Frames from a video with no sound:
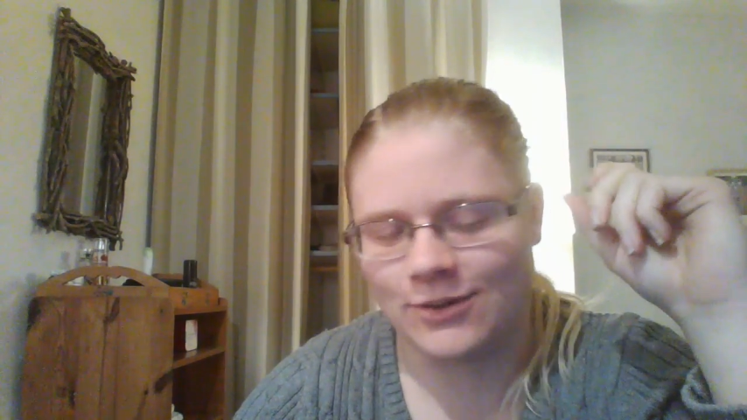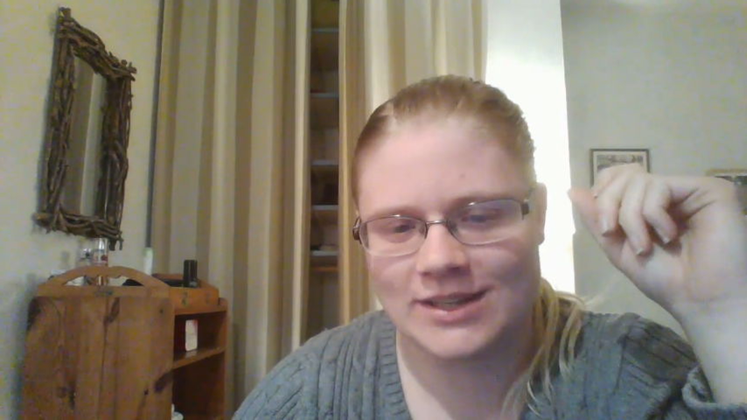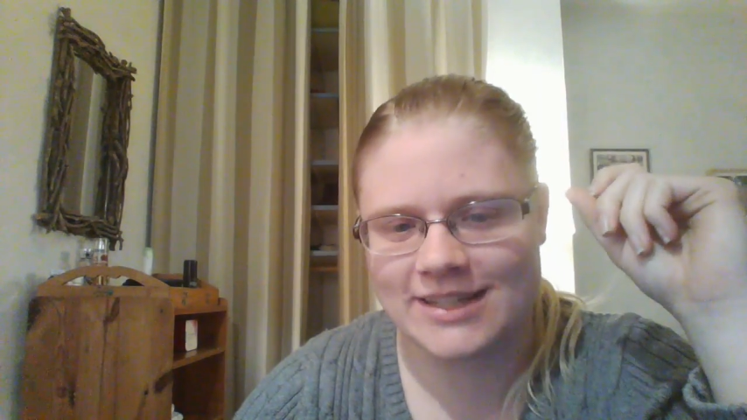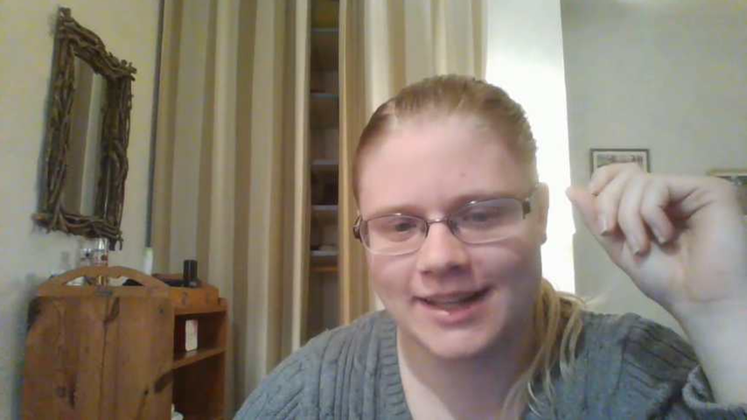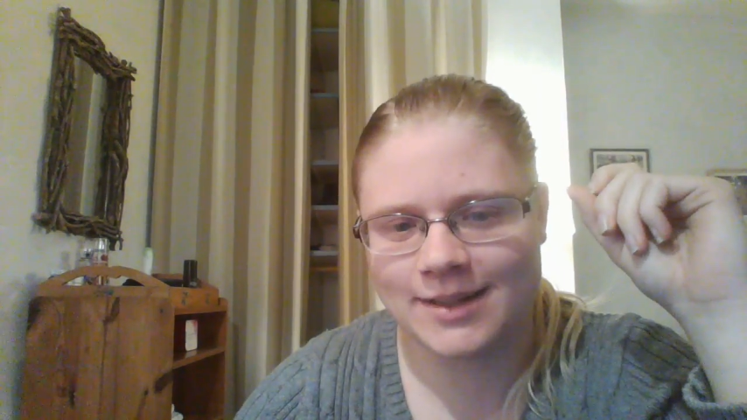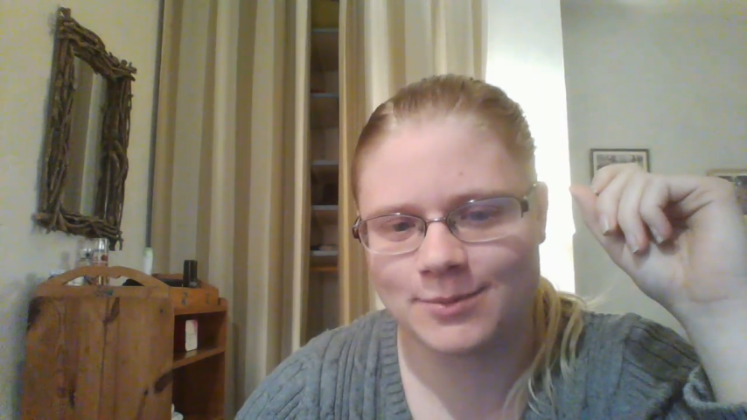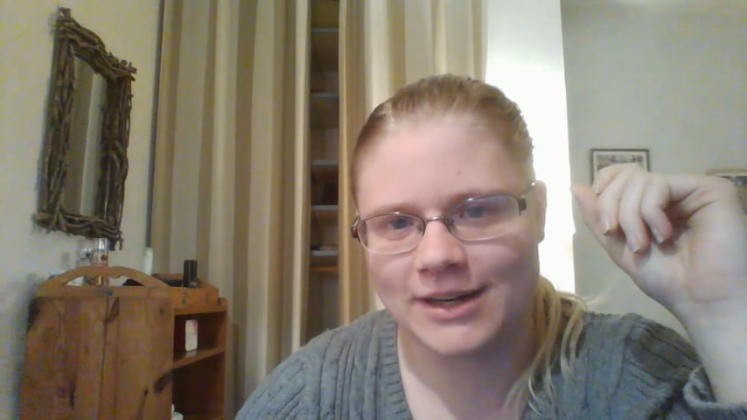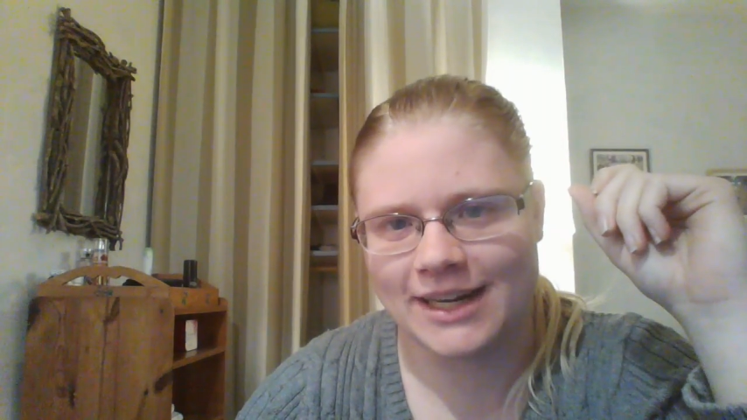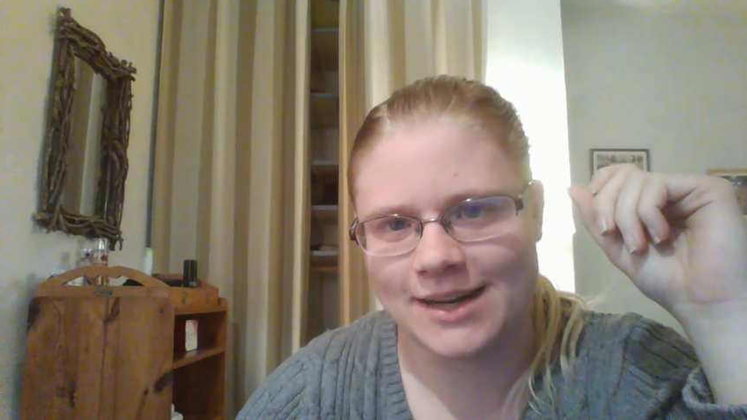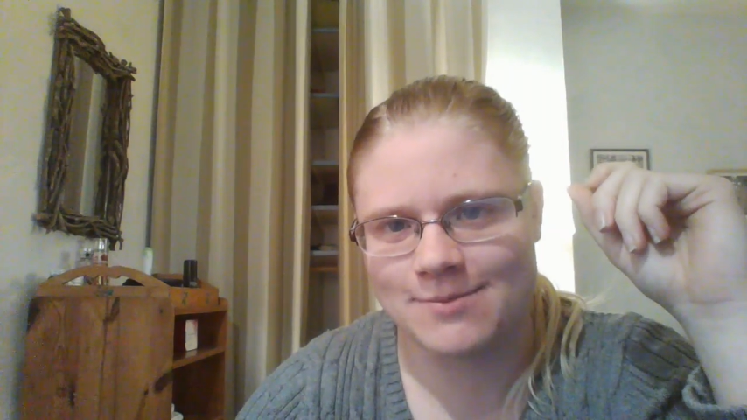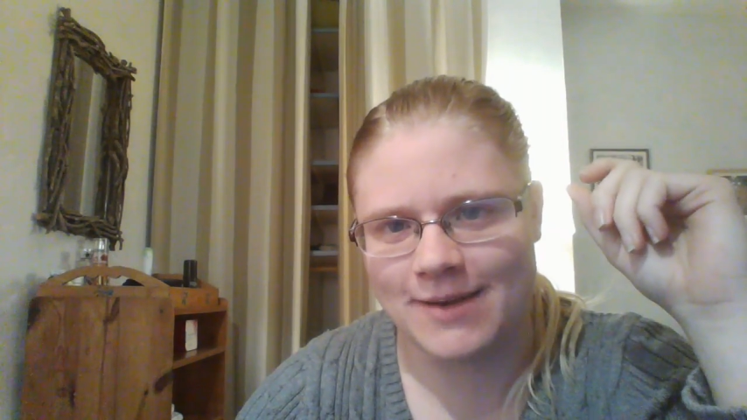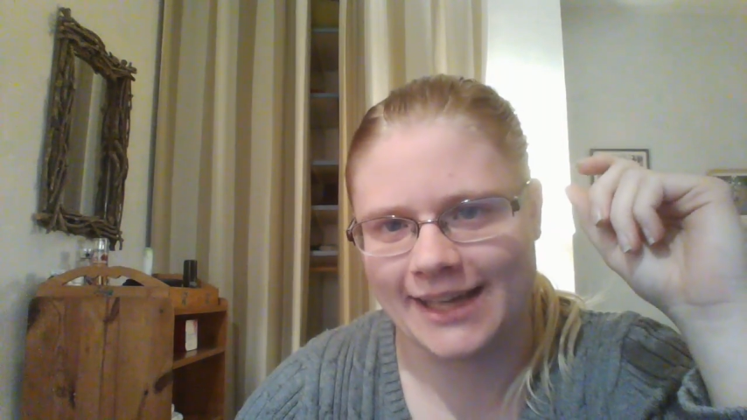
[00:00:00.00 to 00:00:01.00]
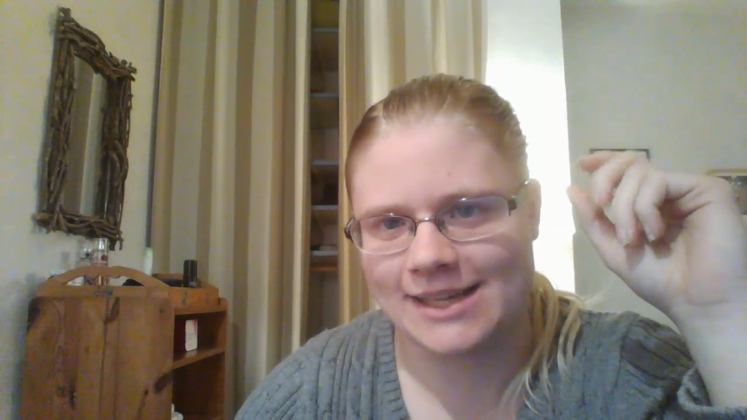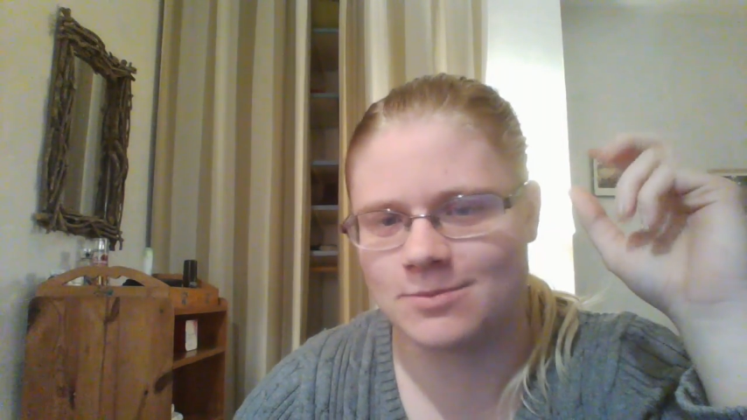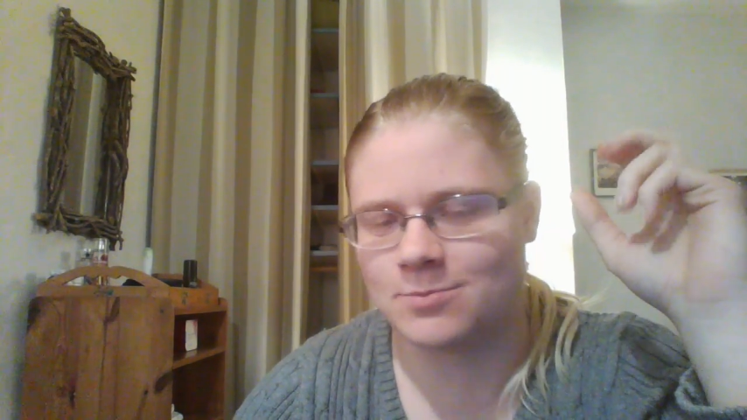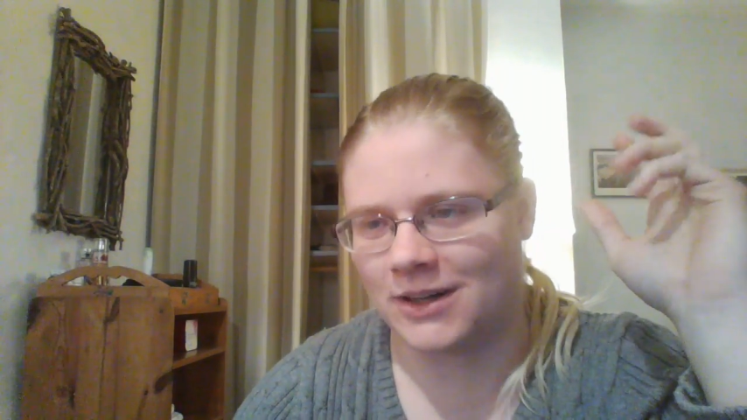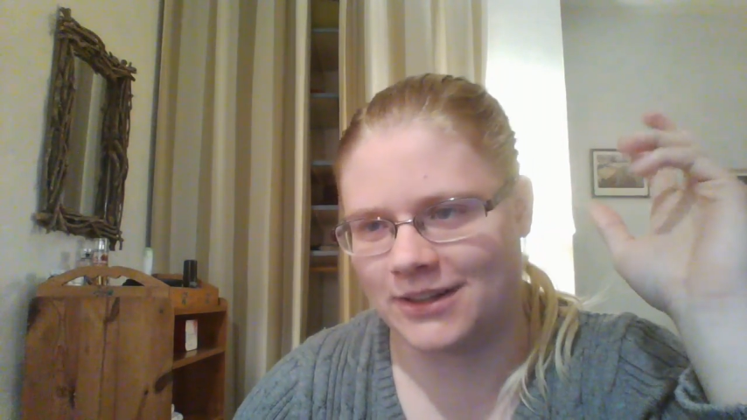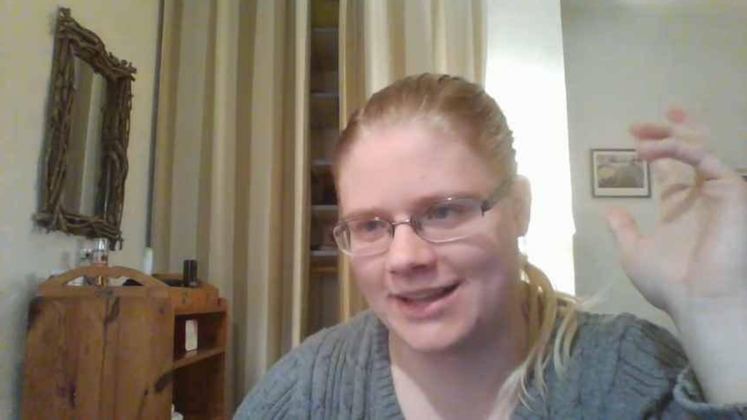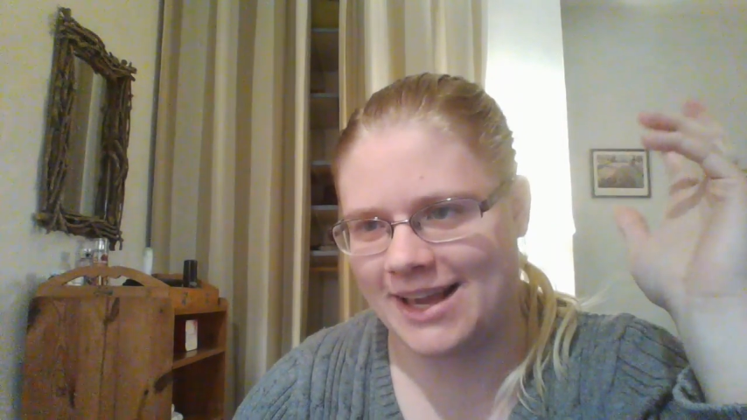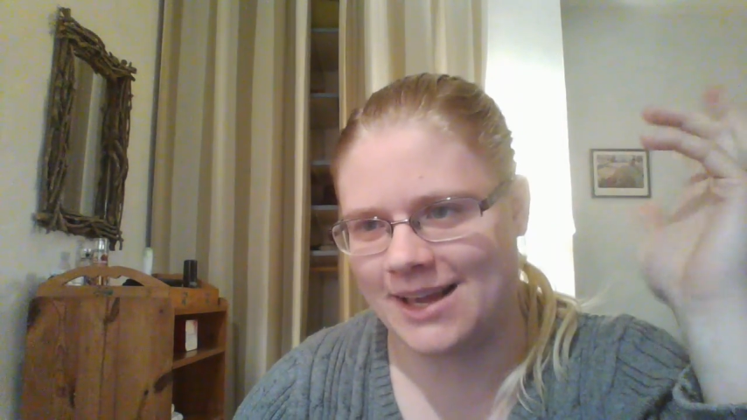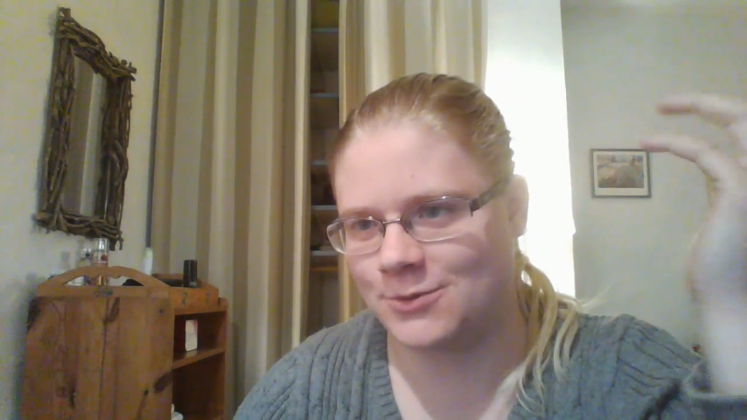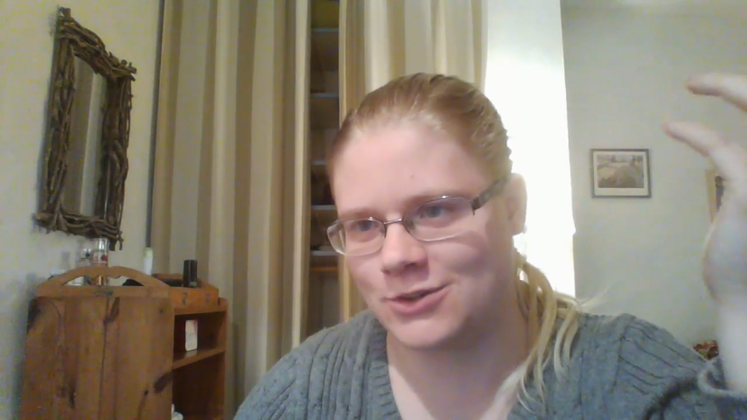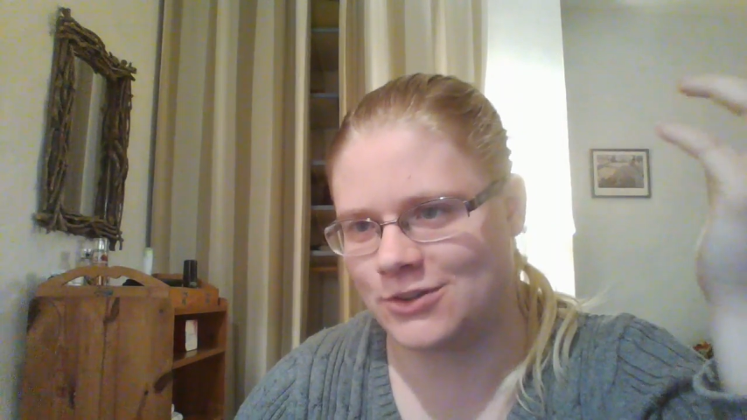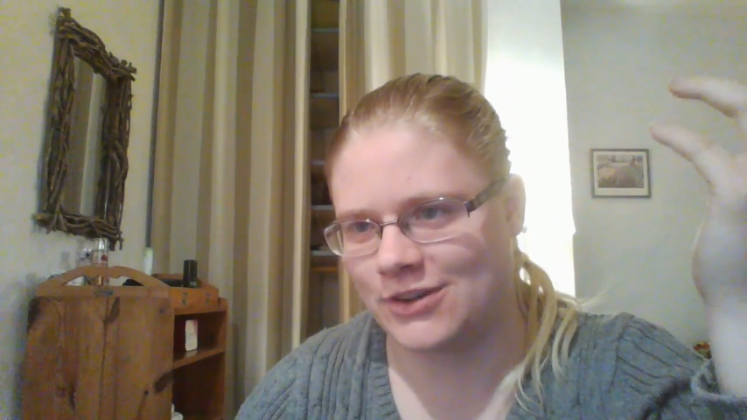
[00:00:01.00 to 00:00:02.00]
We celebrated Maggie's birthday.
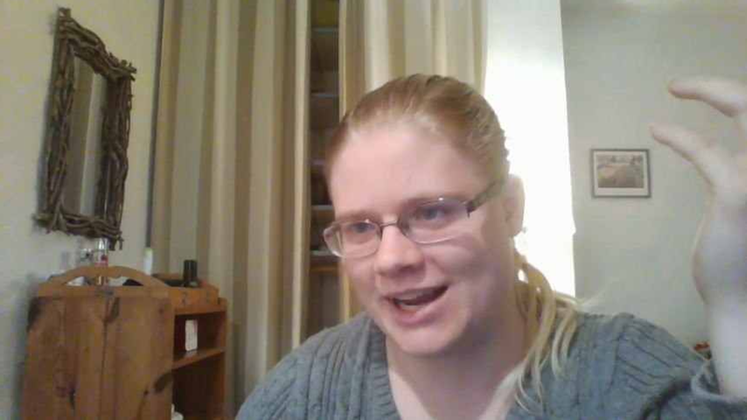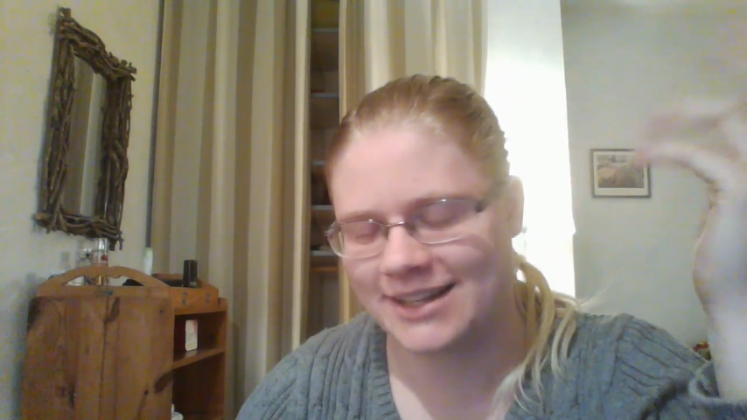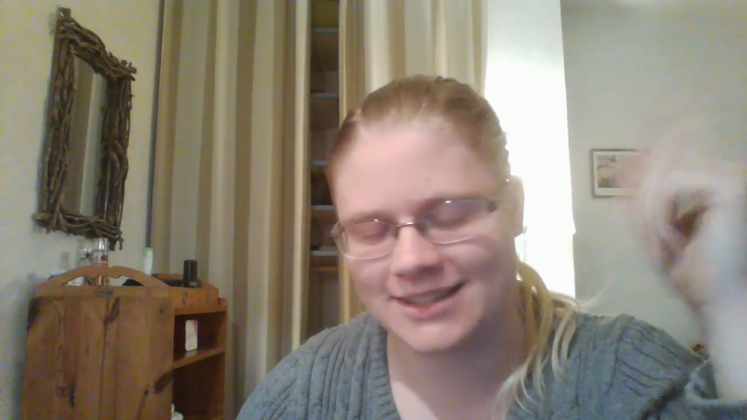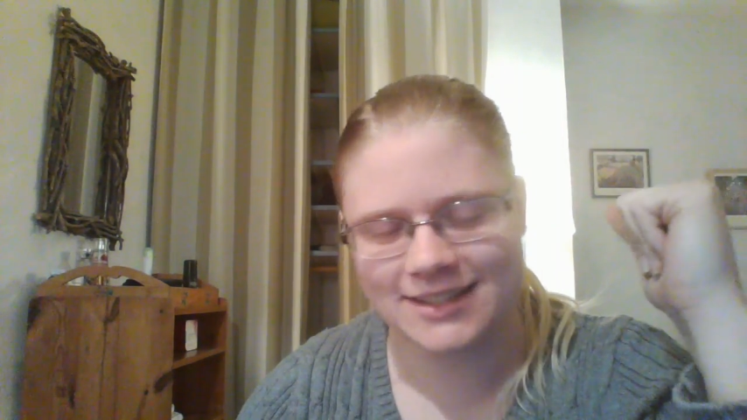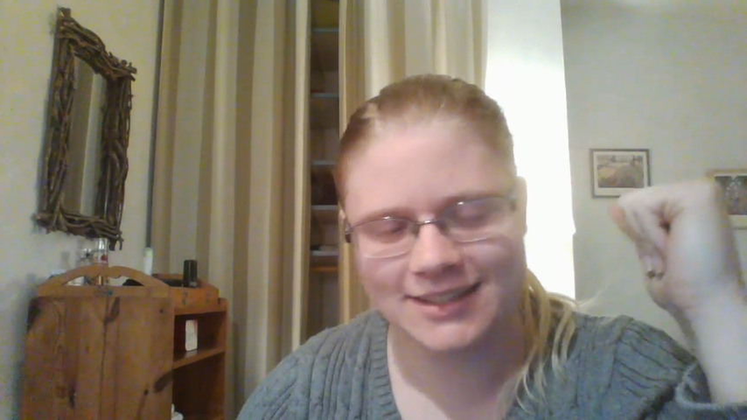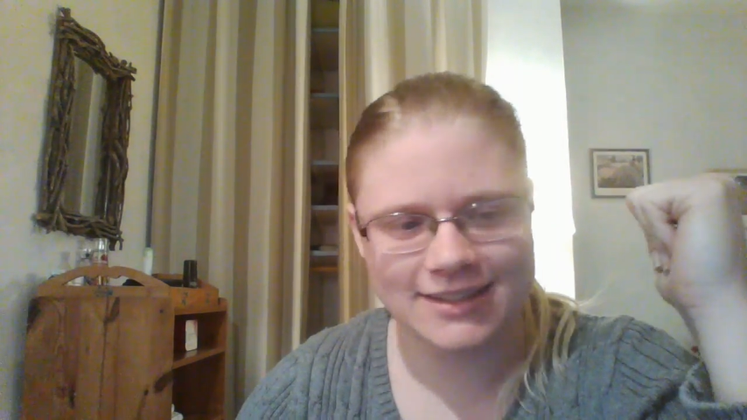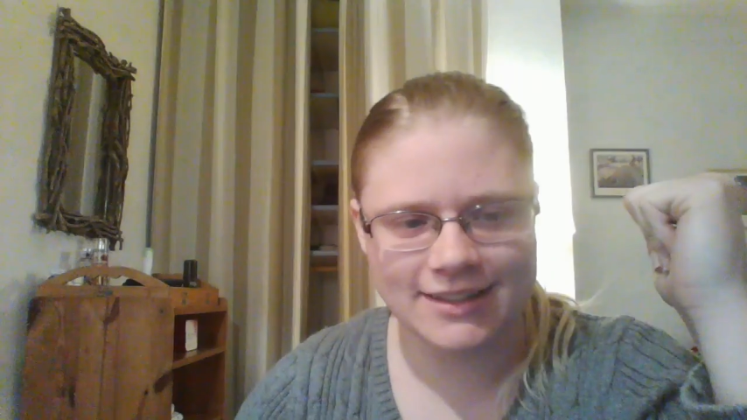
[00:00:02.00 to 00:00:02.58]
It was great.